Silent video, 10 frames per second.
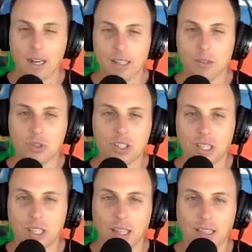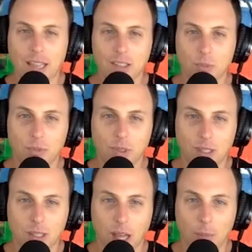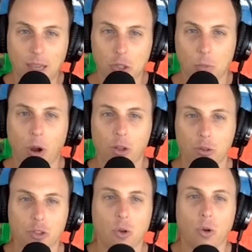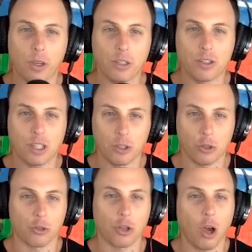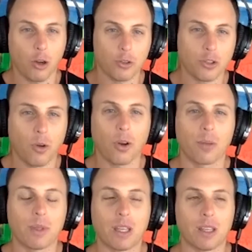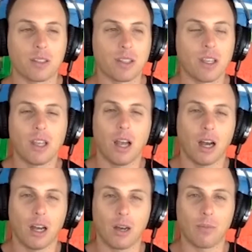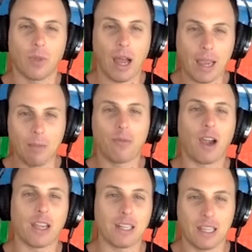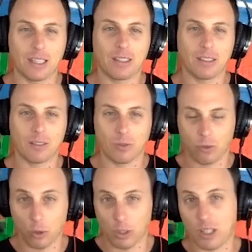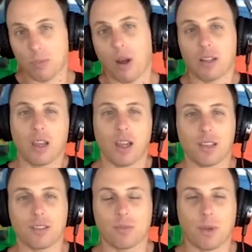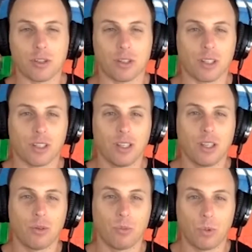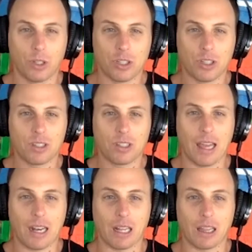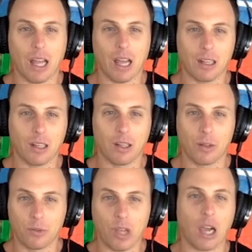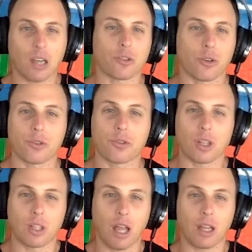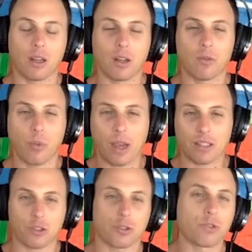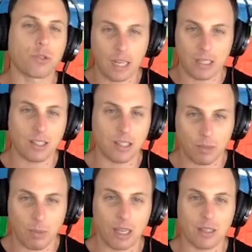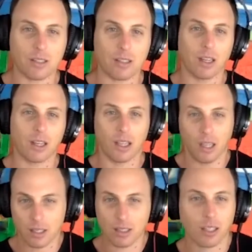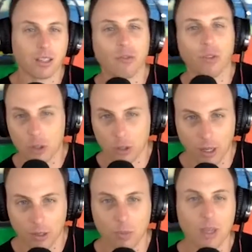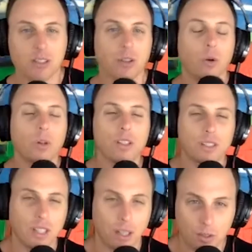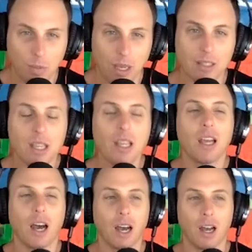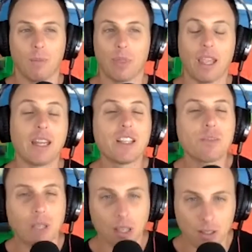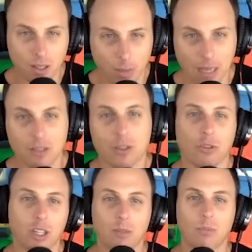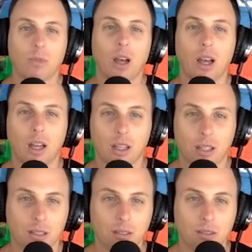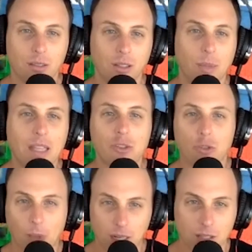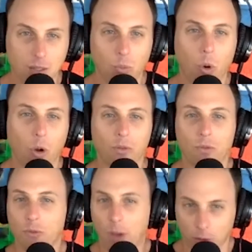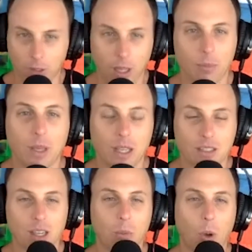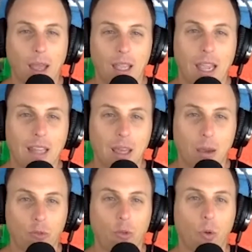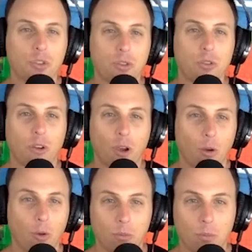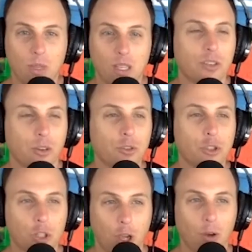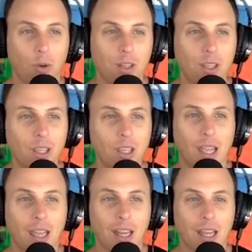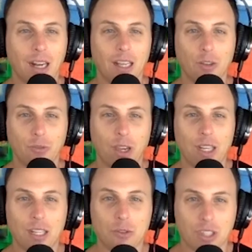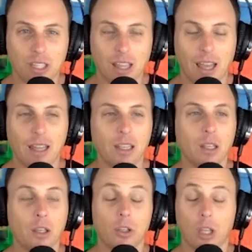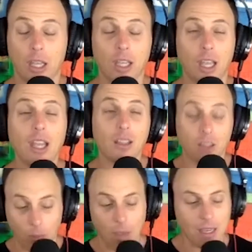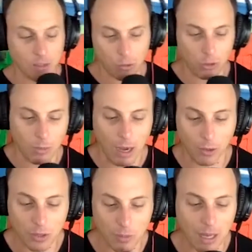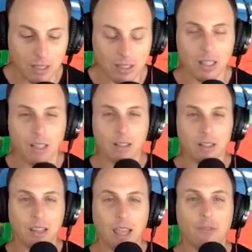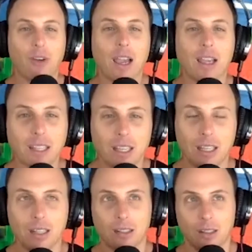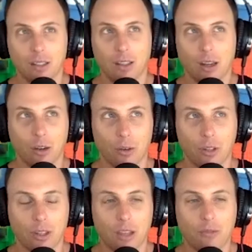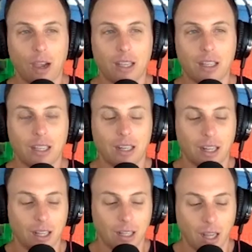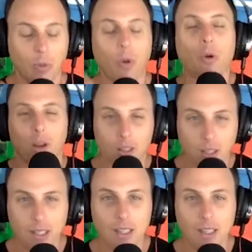and it's interesting that that's a major part of your story is is your daughter's story because um, I am finding doing this podcast especially, which is that a lot of doctors, a lot of practitioners who get into this space, uh, into like the functional health space, the holistic health space, um, it is because the mainstream, uh, the mainstream medicine world failed them in some way, and they were forced to do their own me search, you know, and and and I do find it interesting that in the mainstream health space, they find it, you know, they find it uh, abhorrent